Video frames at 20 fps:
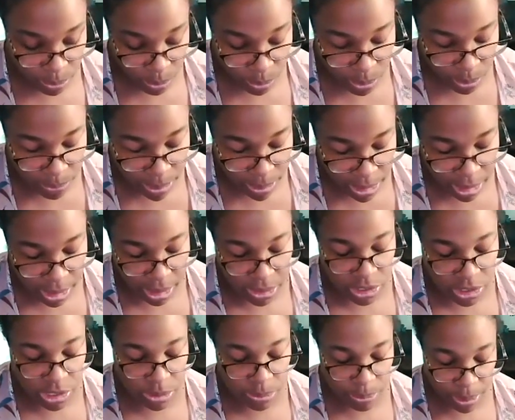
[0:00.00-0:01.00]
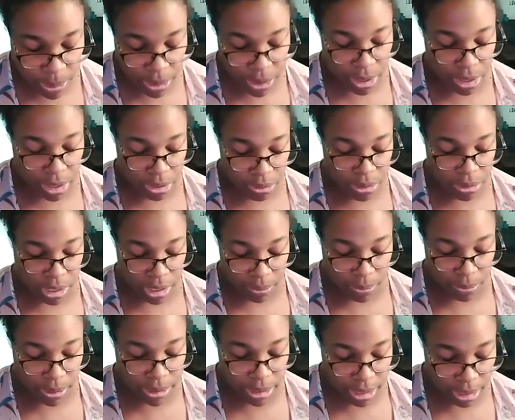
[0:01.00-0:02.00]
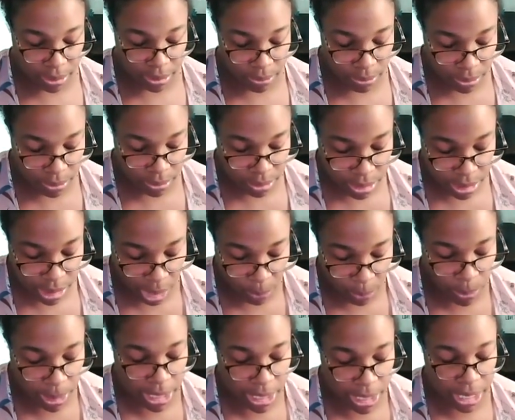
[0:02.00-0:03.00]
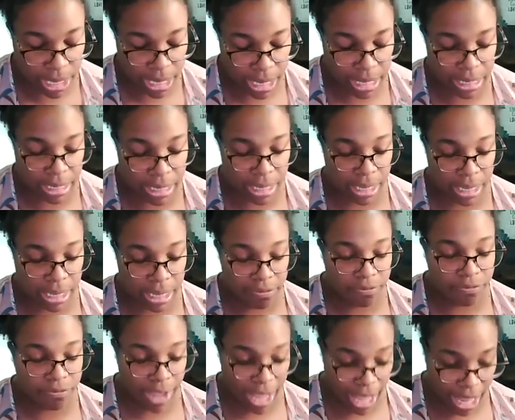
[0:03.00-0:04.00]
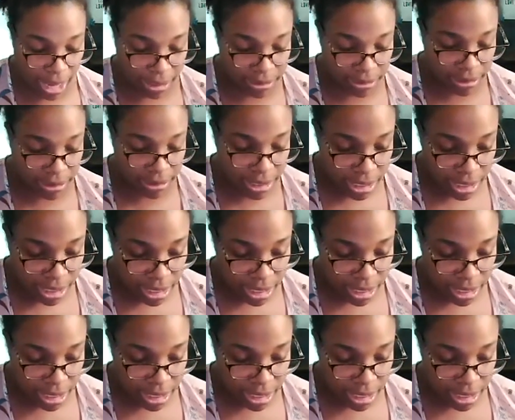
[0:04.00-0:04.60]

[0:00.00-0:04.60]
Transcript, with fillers: will be in a spirit union with you, that we can, in fact,